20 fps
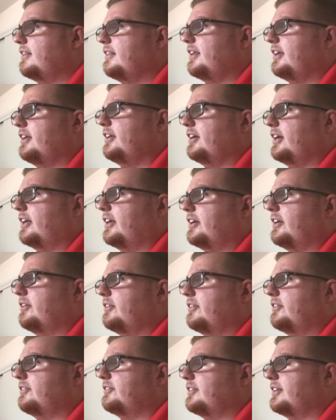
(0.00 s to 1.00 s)
Then you got to go
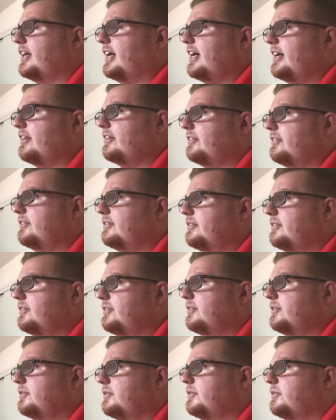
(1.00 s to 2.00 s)
to Seattle,
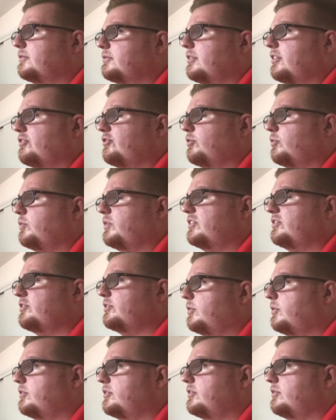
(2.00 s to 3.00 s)
who Russell
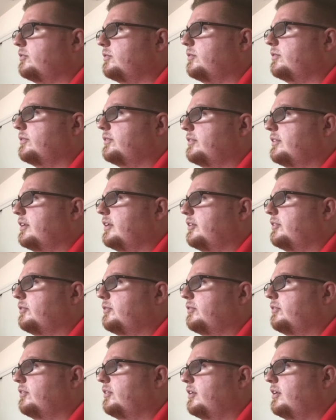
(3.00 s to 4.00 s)
Wilson
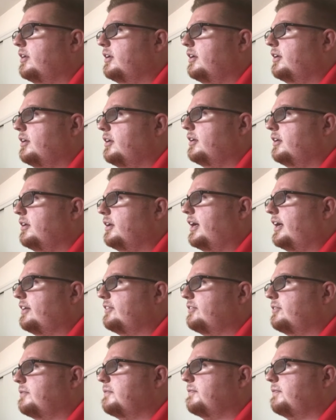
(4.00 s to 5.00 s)
is
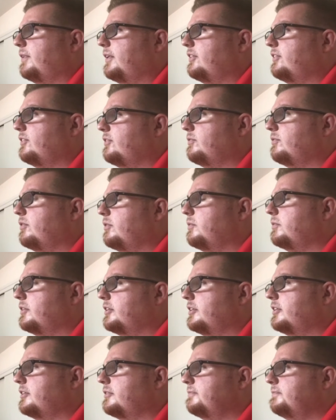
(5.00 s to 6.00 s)
has some fancy
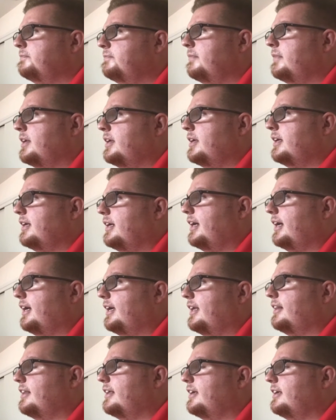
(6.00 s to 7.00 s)
footwork.
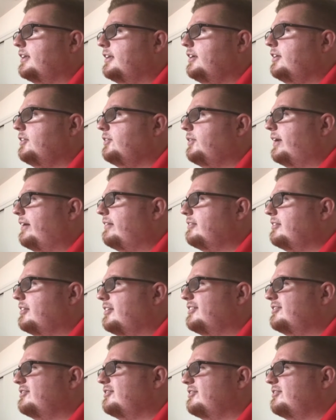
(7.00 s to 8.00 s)
And then you have to
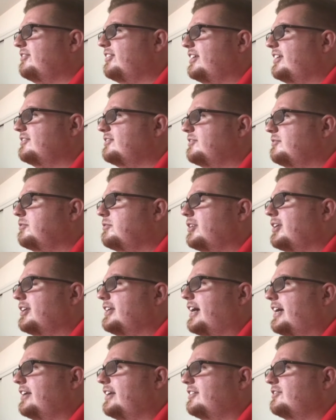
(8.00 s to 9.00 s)
also face the
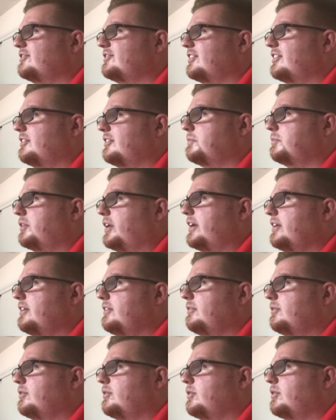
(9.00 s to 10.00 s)
49ers and their brand
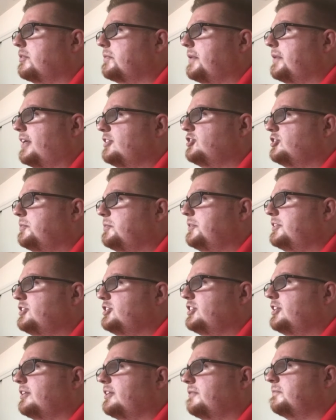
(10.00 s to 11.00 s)
new quarterback, Jimmy
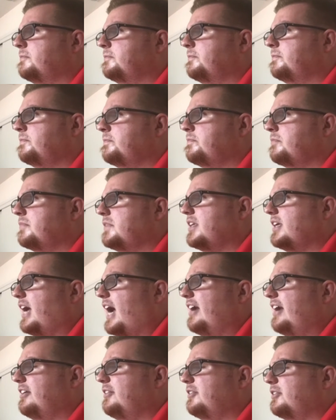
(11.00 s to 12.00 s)
G.
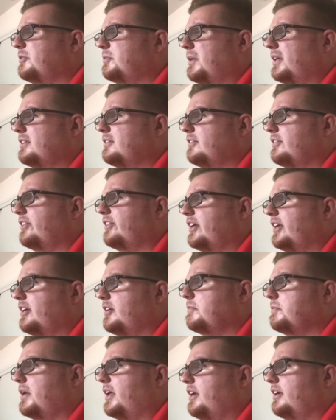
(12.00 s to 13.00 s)
How do you expect to stay
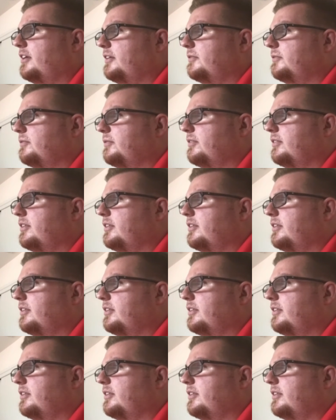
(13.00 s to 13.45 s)
competitive?